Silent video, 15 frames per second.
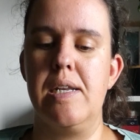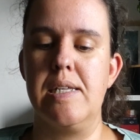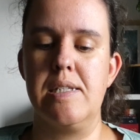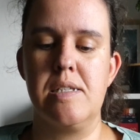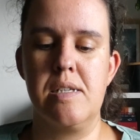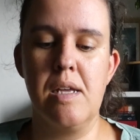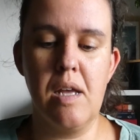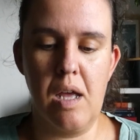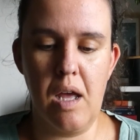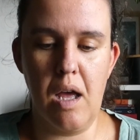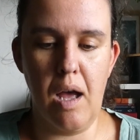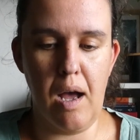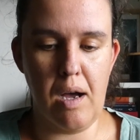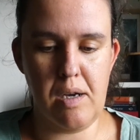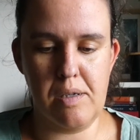this.
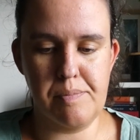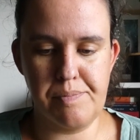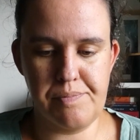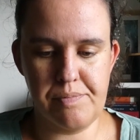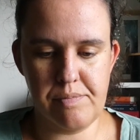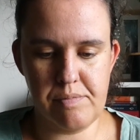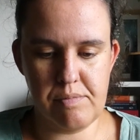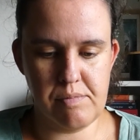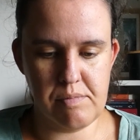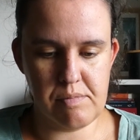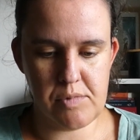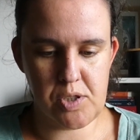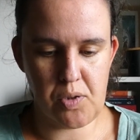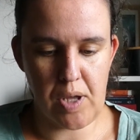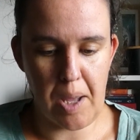
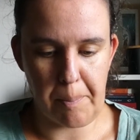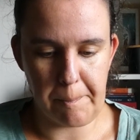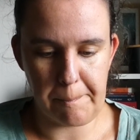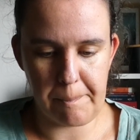So yeah,